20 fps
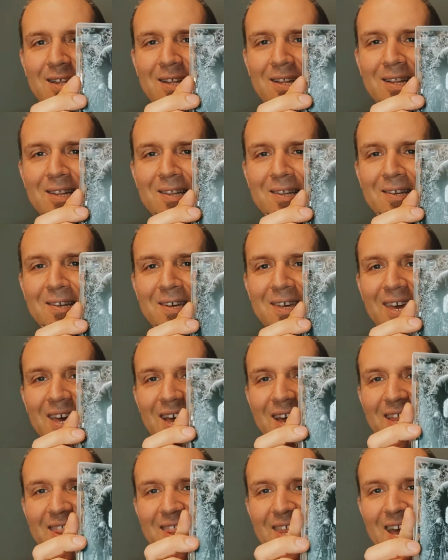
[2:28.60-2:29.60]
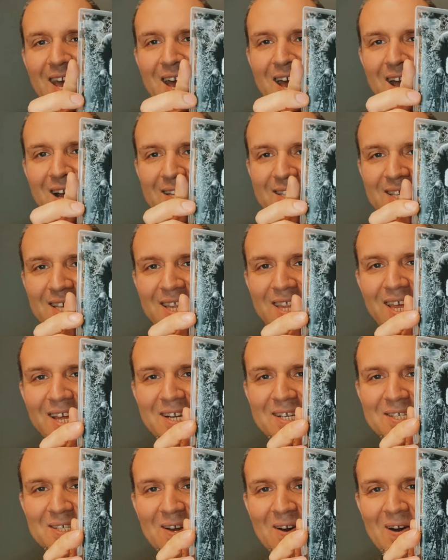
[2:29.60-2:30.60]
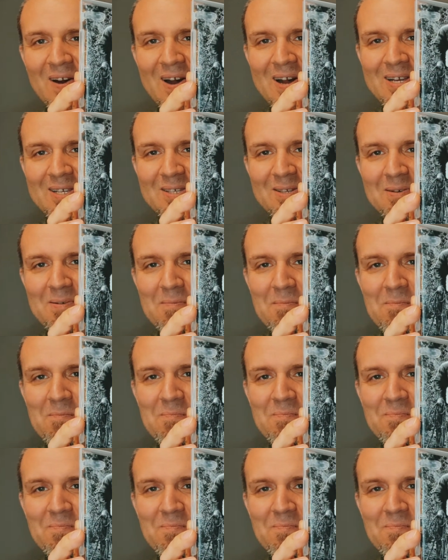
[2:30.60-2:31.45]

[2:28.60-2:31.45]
Look at that. That is awesome.